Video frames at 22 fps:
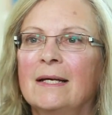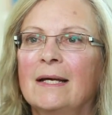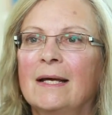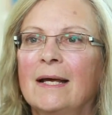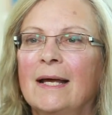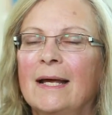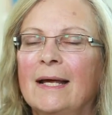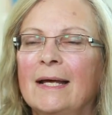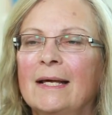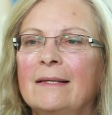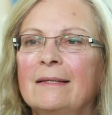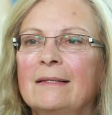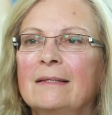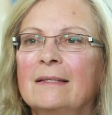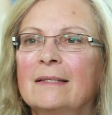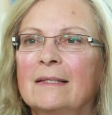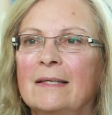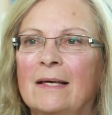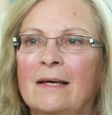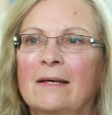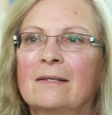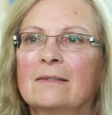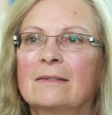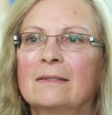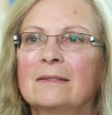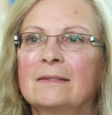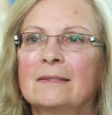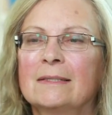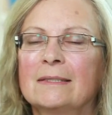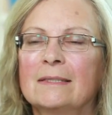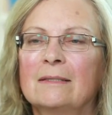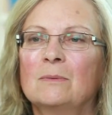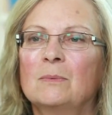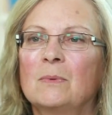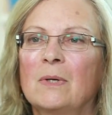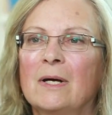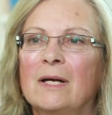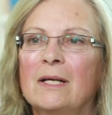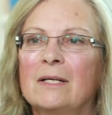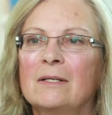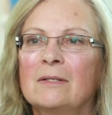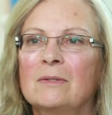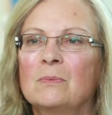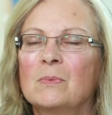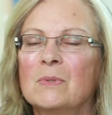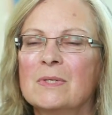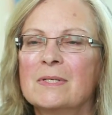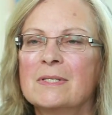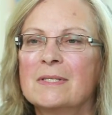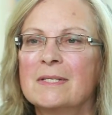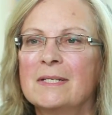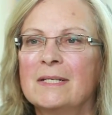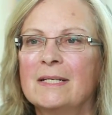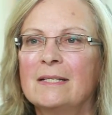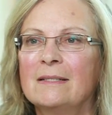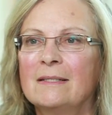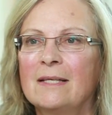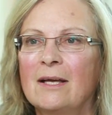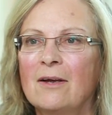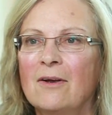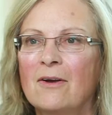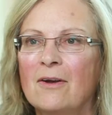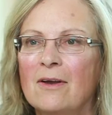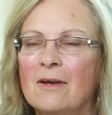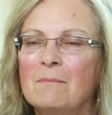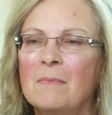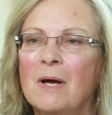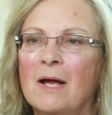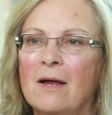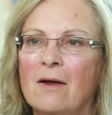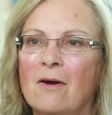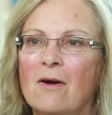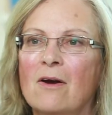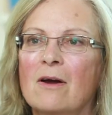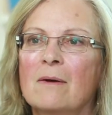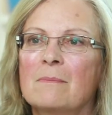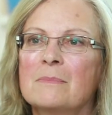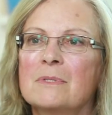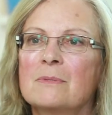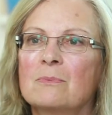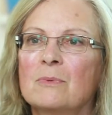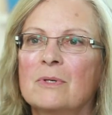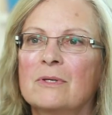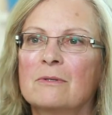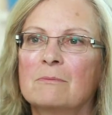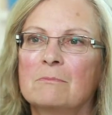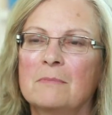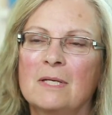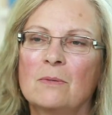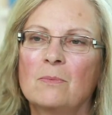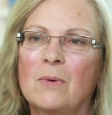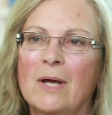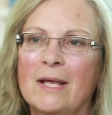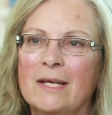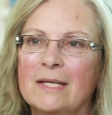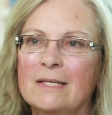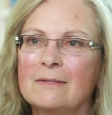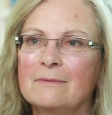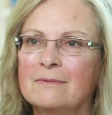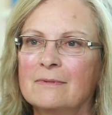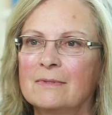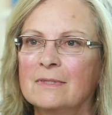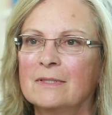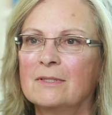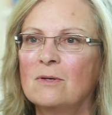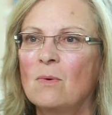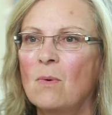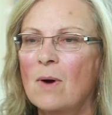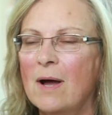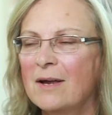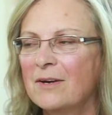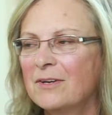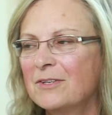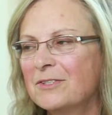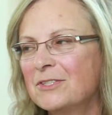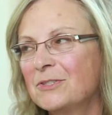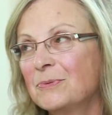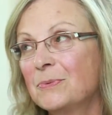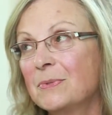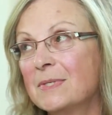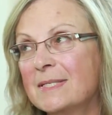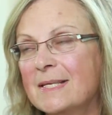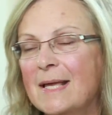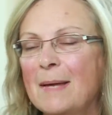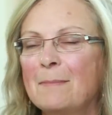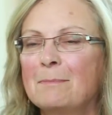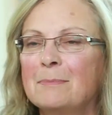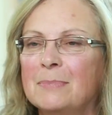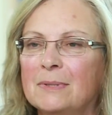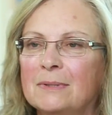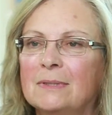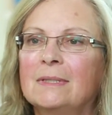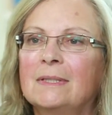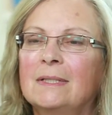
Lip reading: And the little one was sitting there in my arms with me, waiting for the choir to assemble.